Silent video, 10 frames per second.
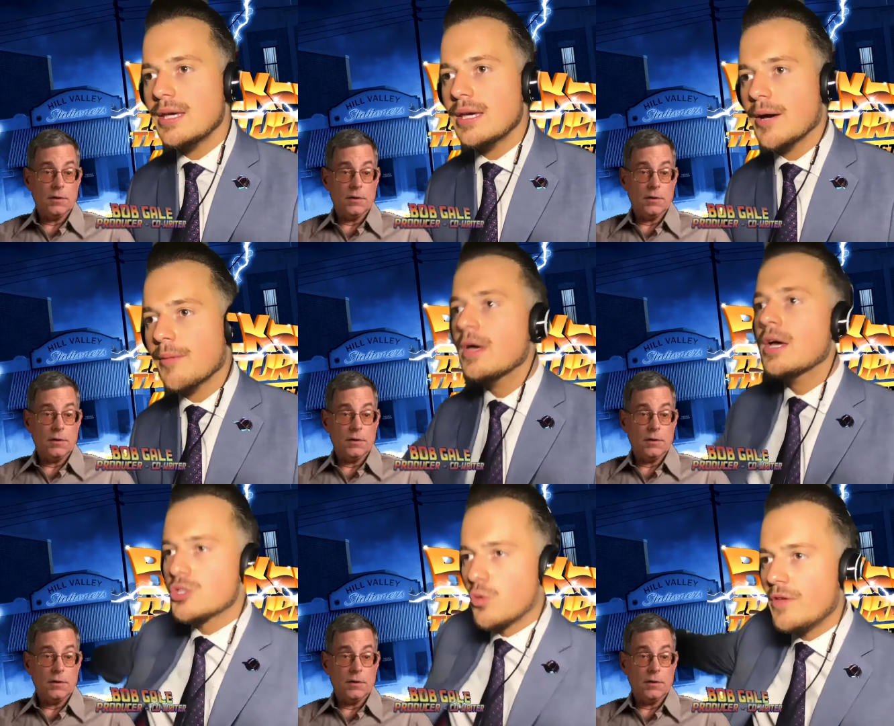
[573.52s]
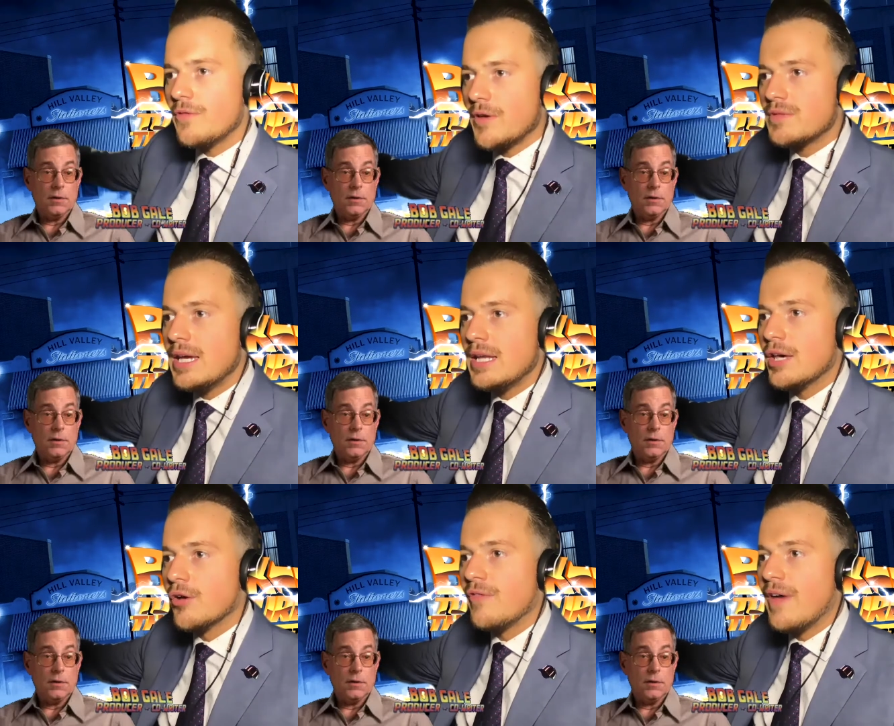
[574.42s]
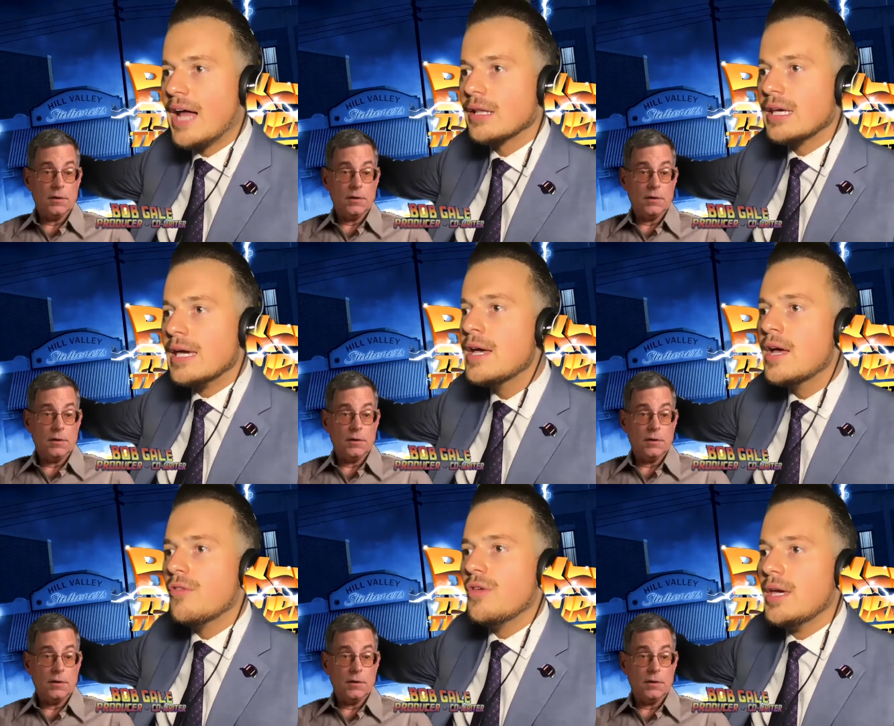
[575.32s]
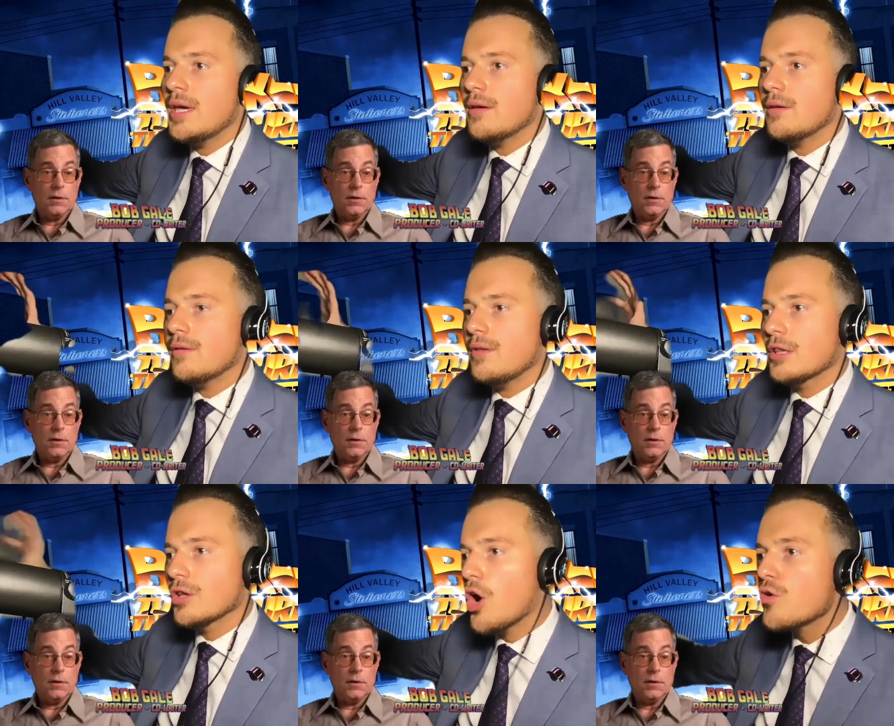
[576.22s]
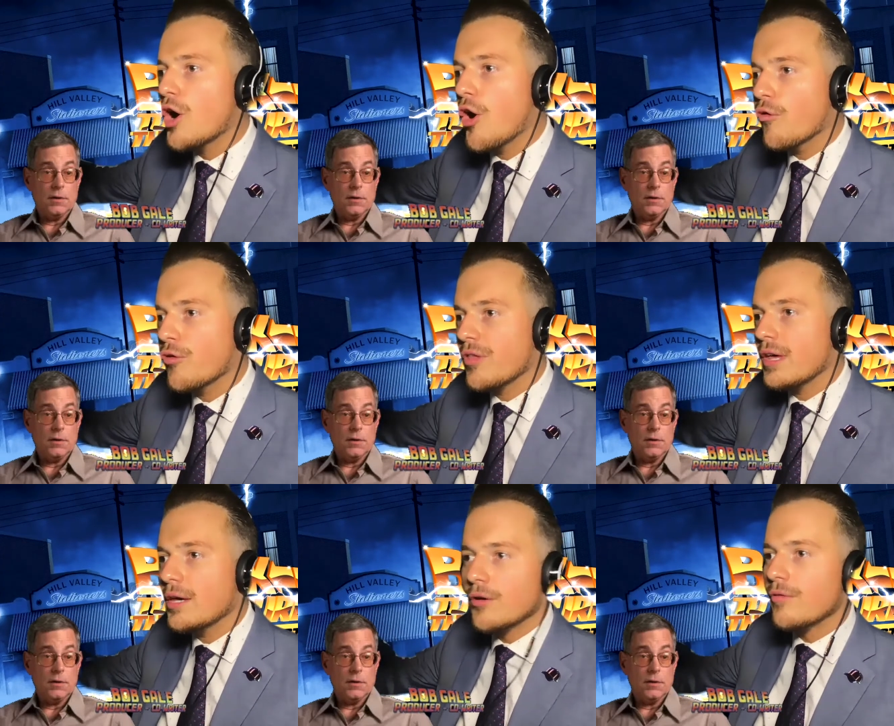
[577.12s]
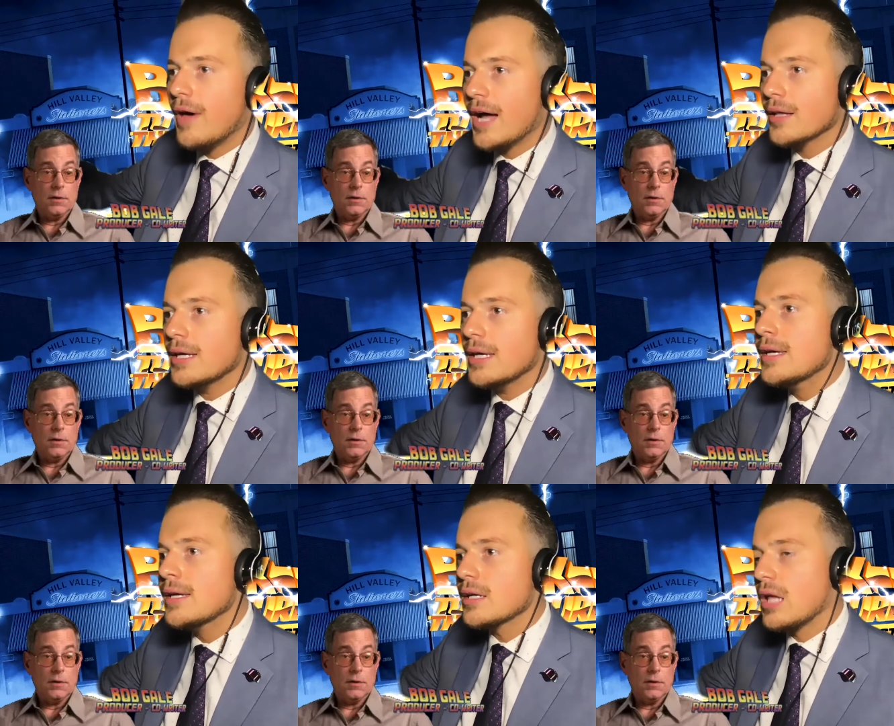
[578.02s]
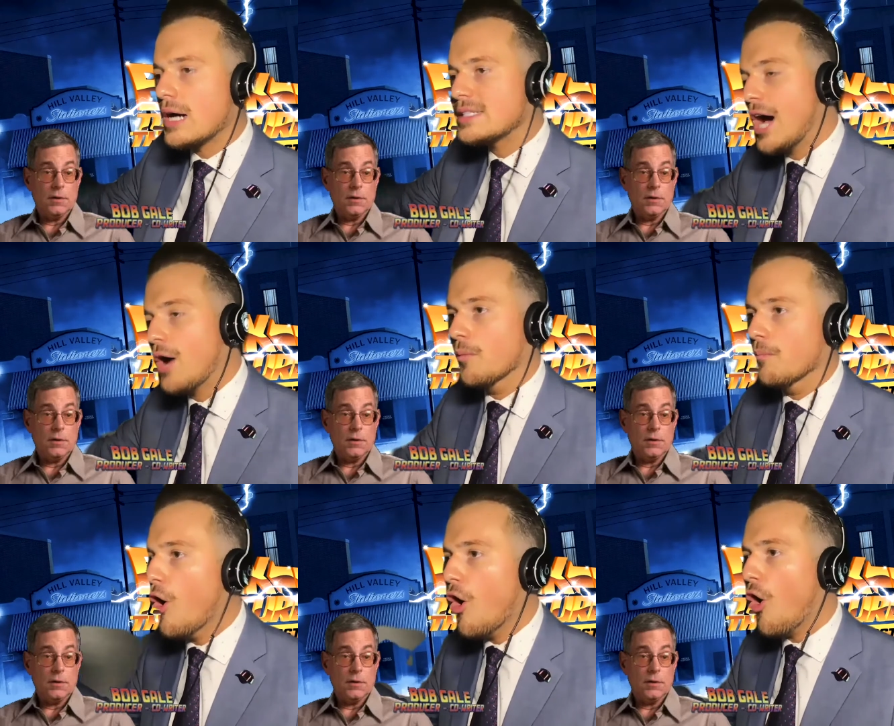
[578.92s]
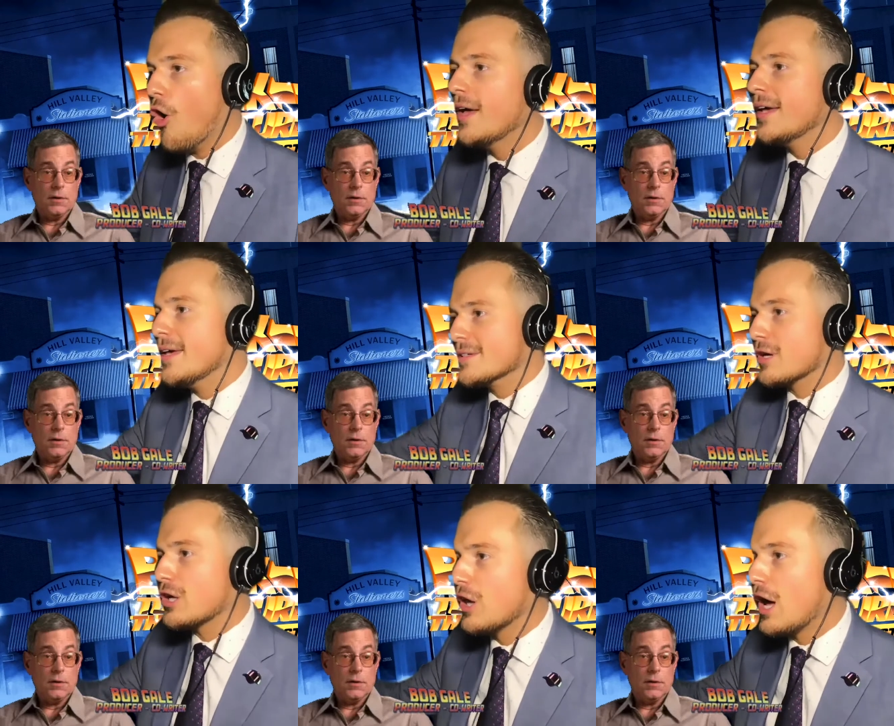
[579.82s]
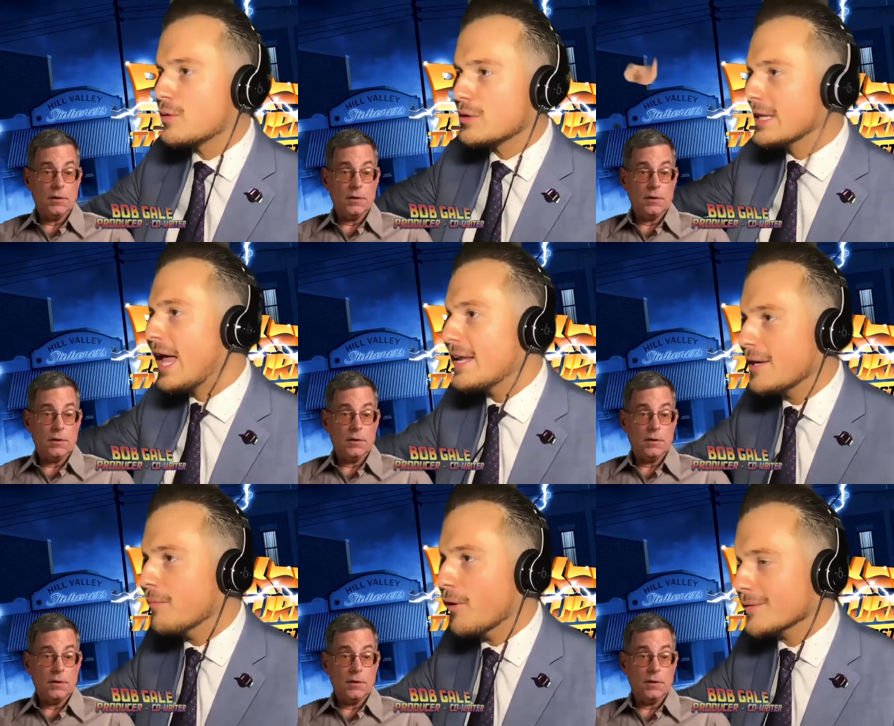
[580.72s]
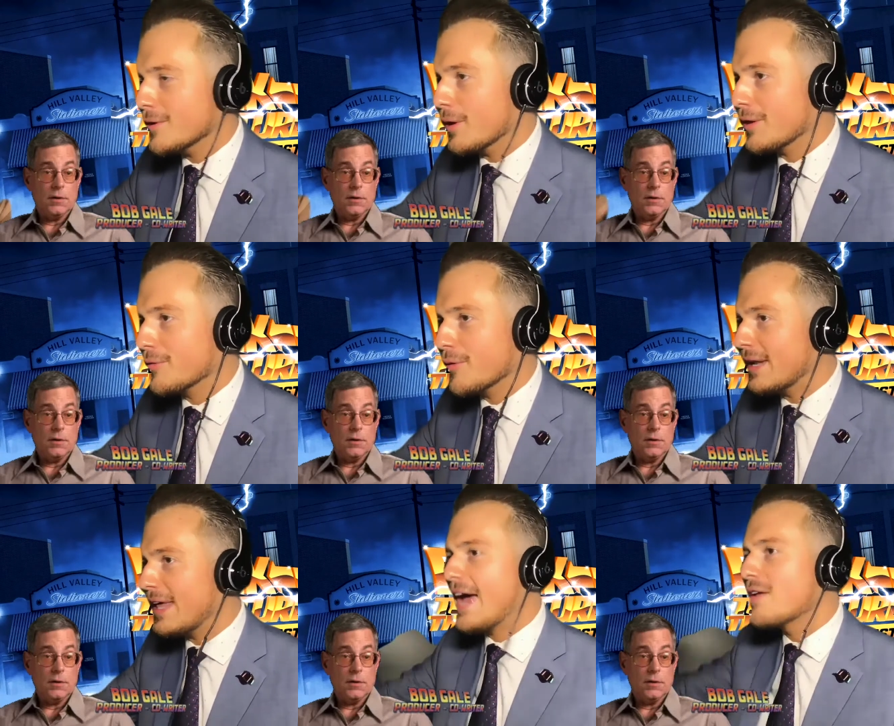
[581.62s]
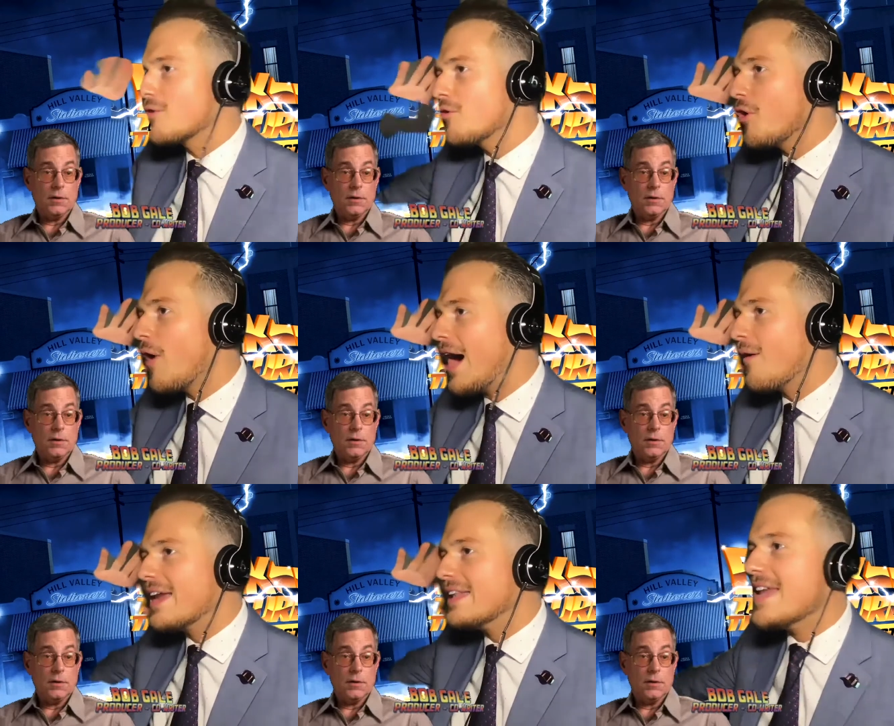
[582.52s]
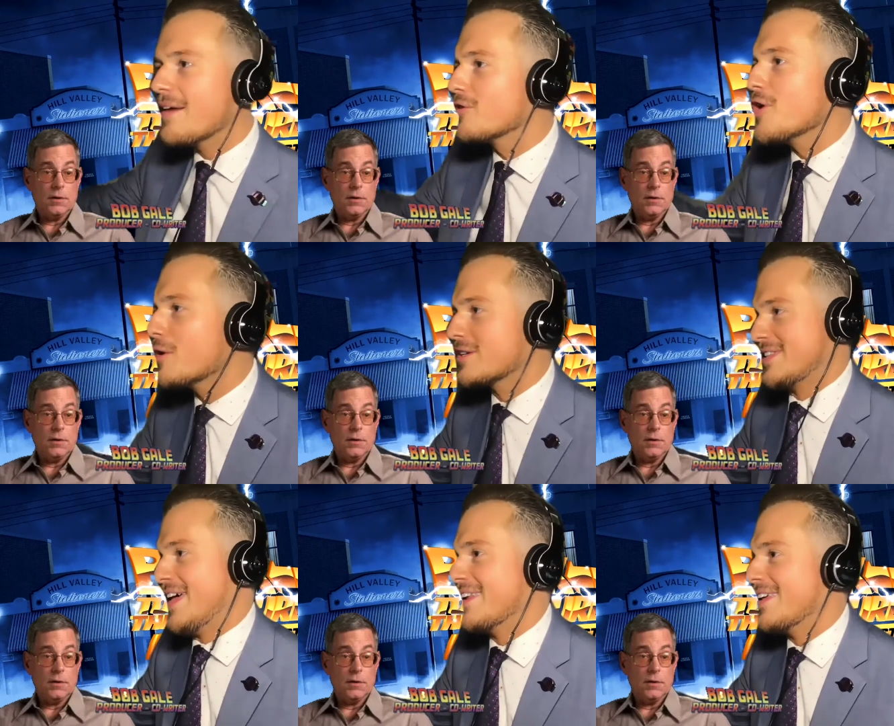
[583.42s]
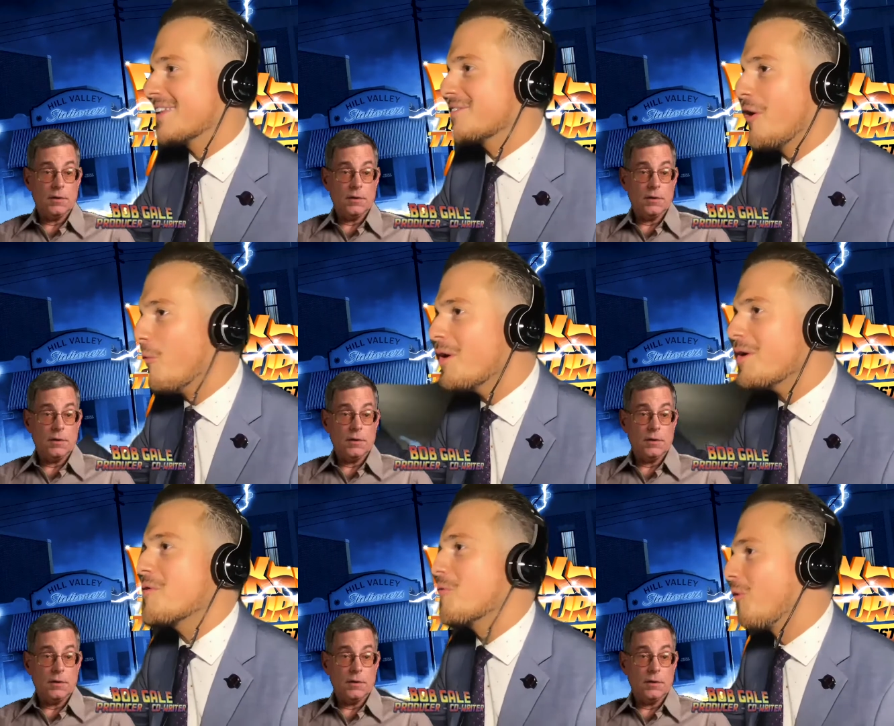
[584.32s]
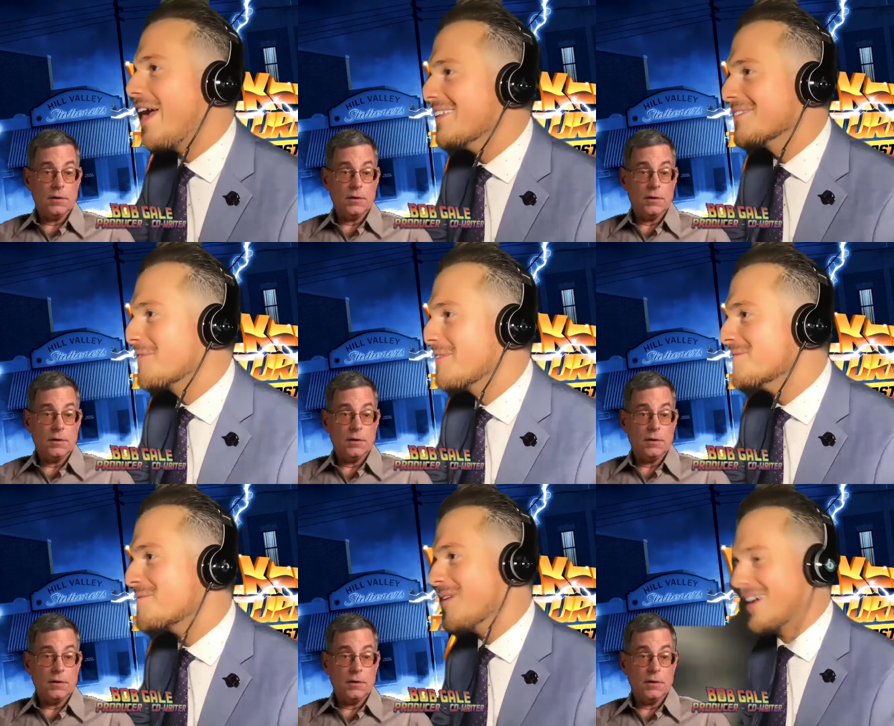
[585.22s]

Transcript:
Speaker 1: um, 2015 Hill Valley the the logo for the Hill Valley Clock Tower Mall is the clock with the lightning bolt going through it. And I don't know how I'd never noticed that. And I thought, what a great little Easter egg.